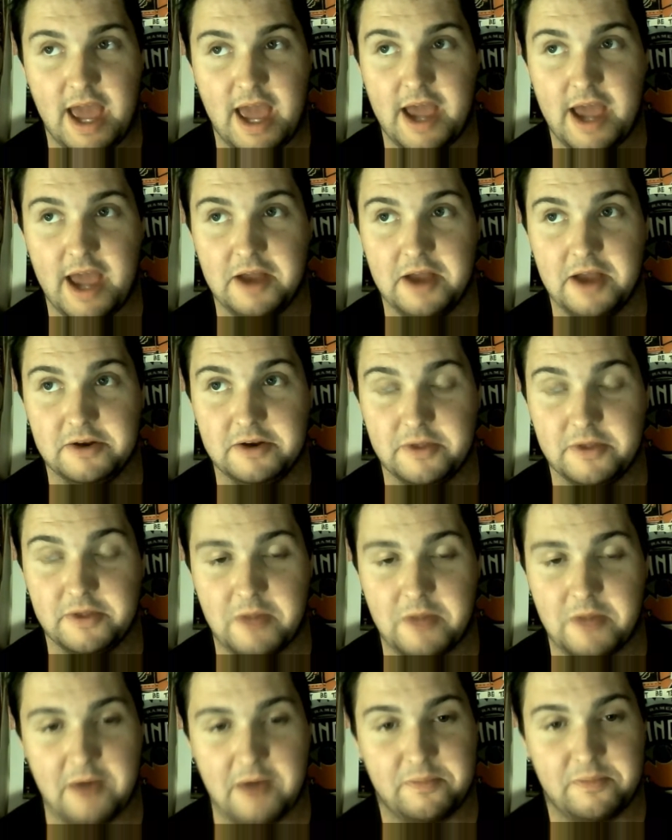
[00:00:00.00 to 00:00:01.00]
And
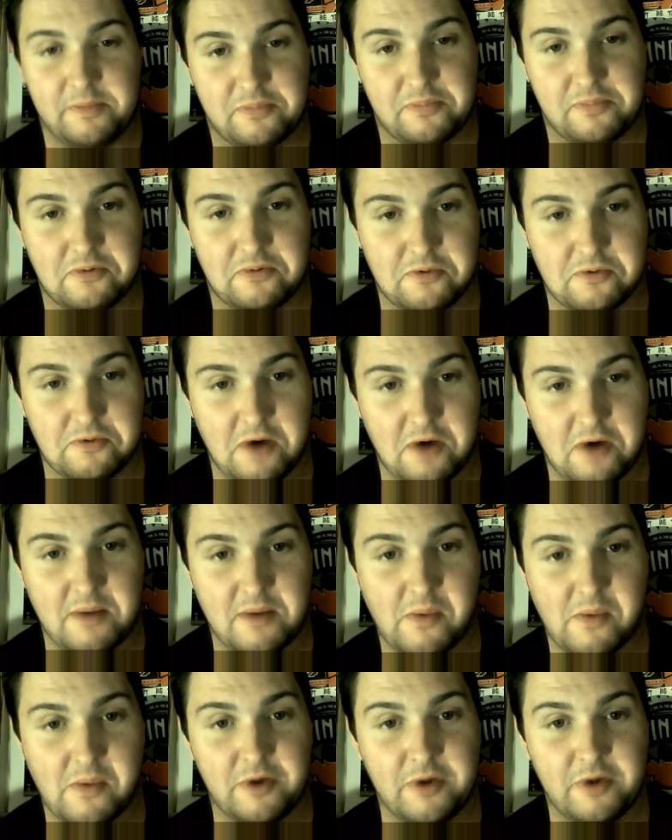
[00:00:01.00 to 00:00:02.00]
that
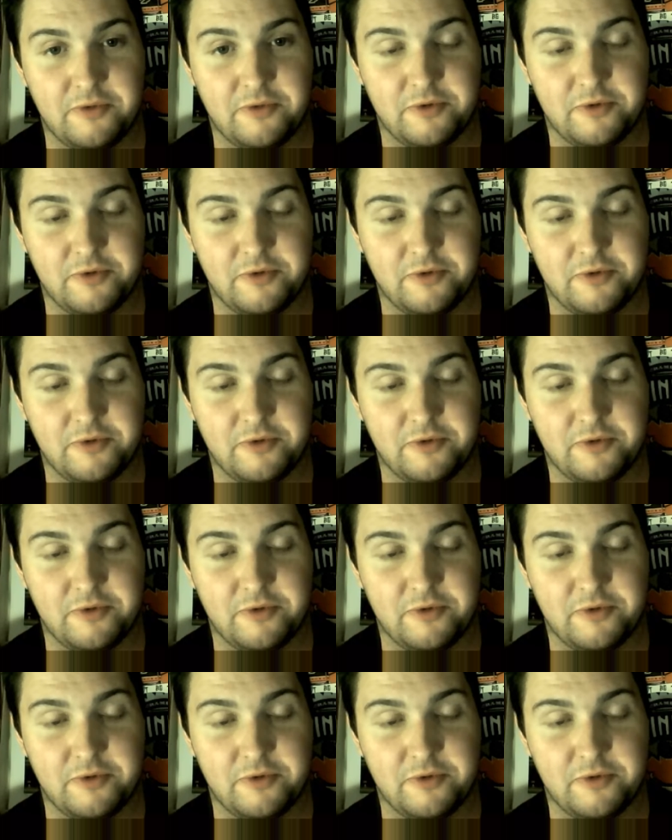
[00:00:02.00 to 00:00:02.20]
probably